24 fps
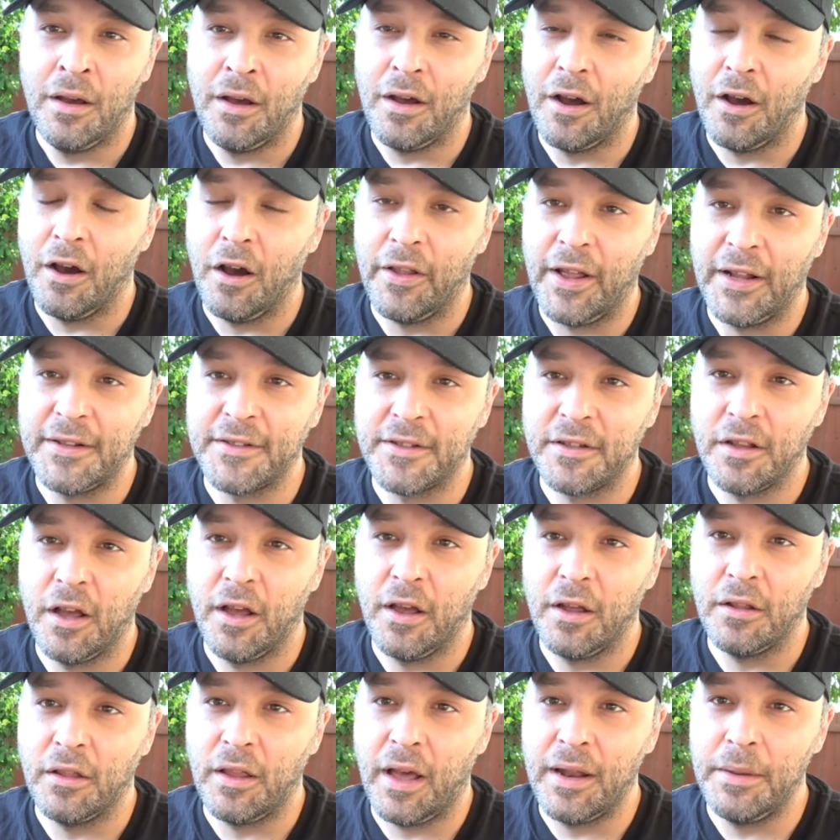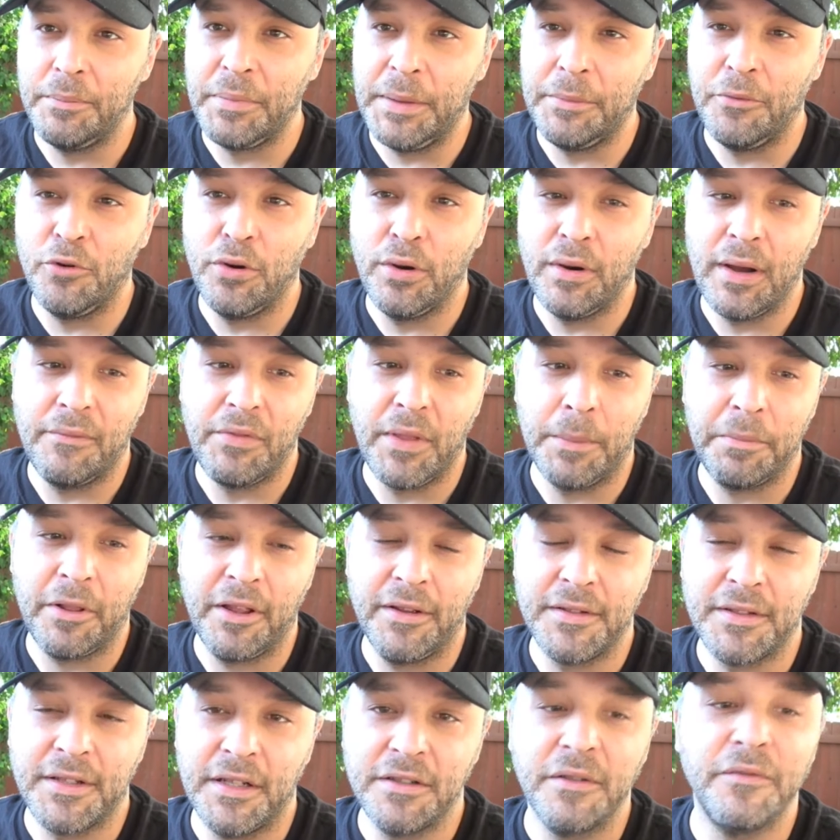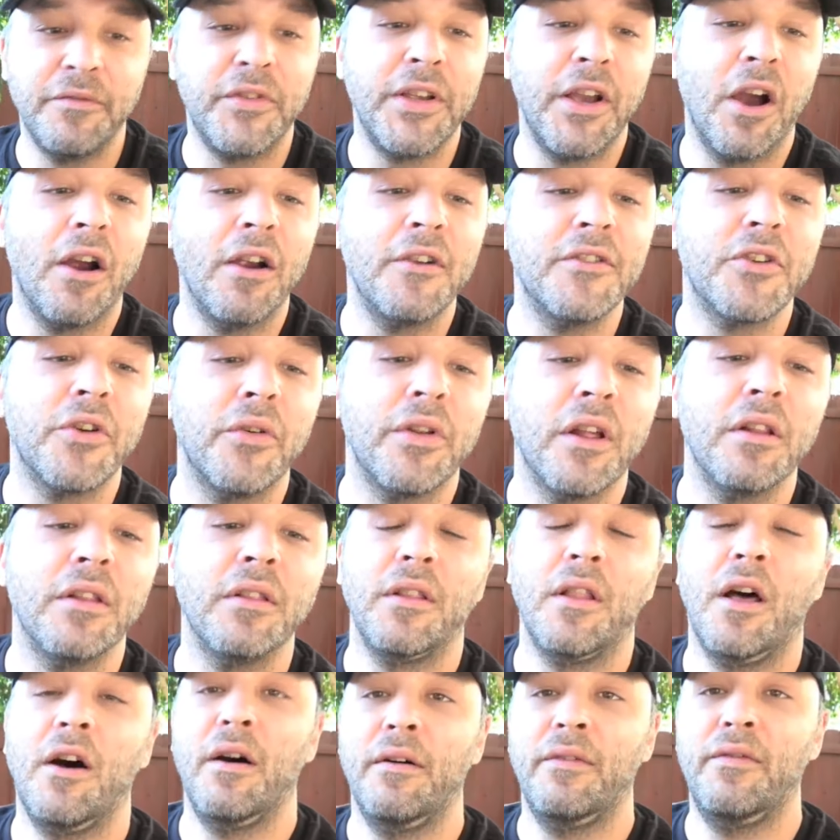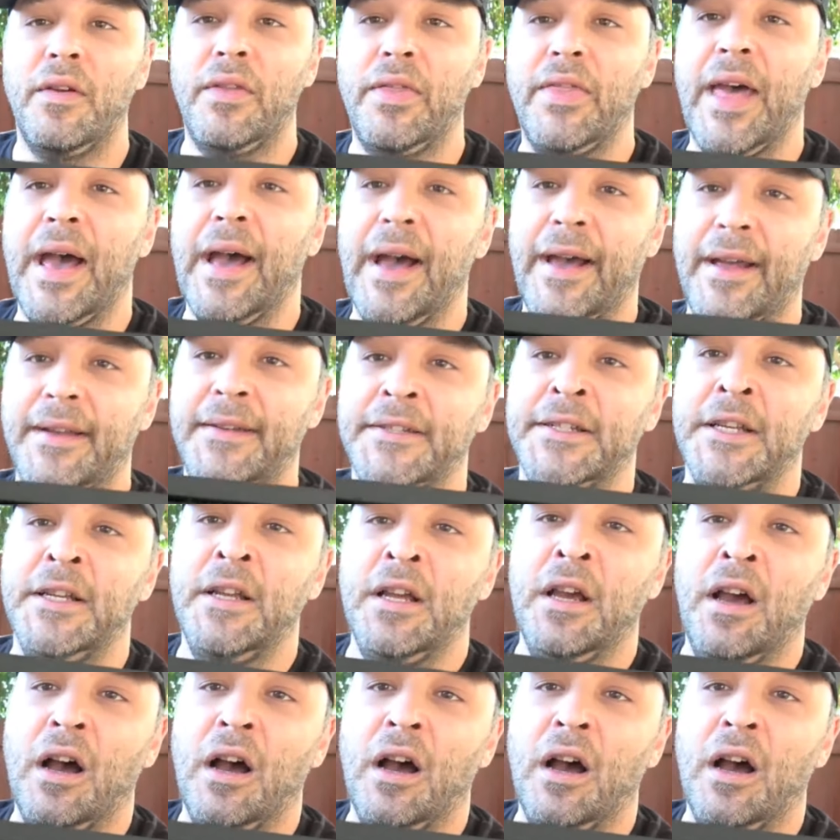That's a lot of people who have the PlayStation VR is going to love that.